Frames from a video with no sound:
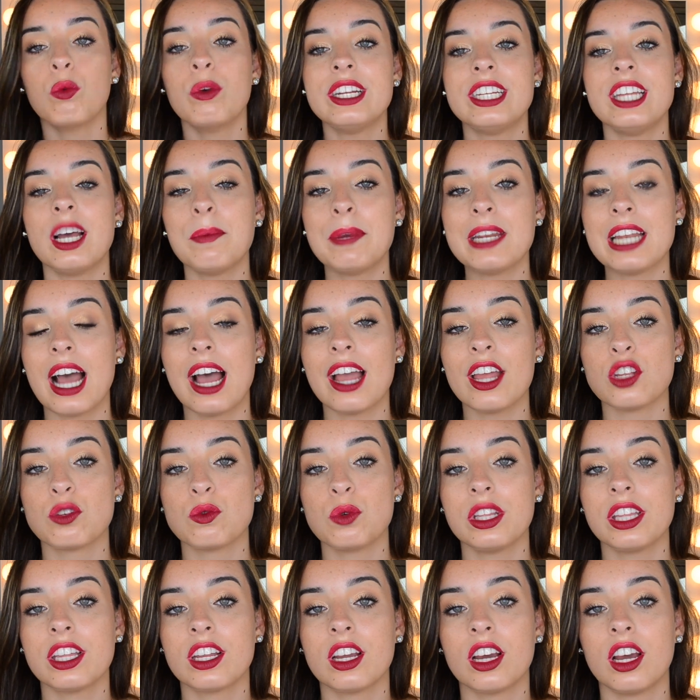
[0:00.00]
Retail Me Not is
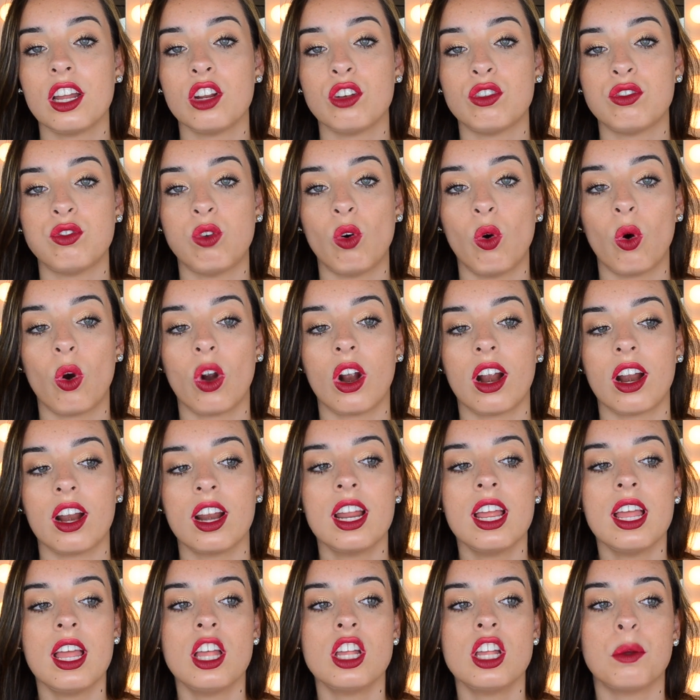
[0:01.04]
really good for
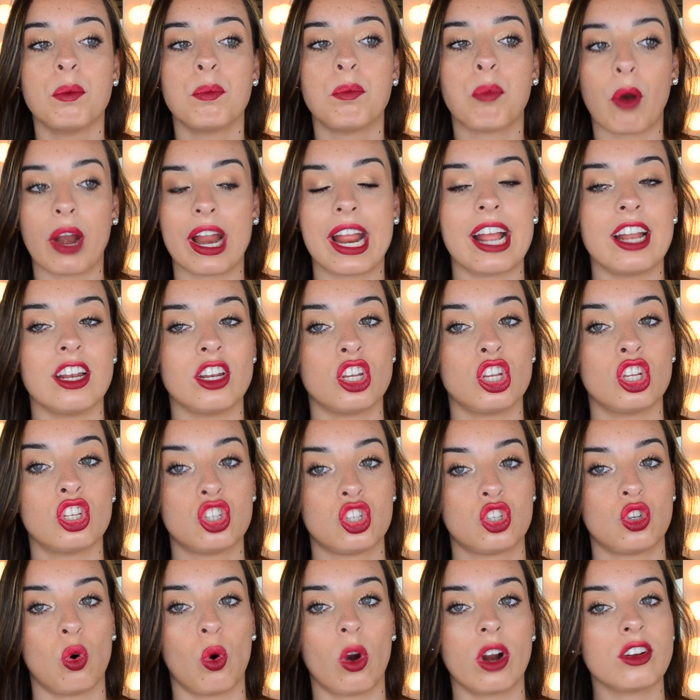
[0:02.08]
brand
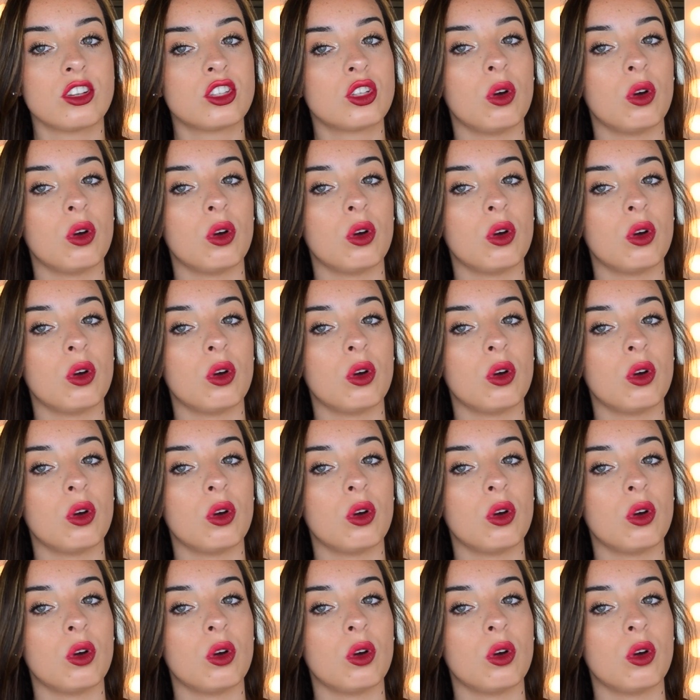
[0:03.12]
stores.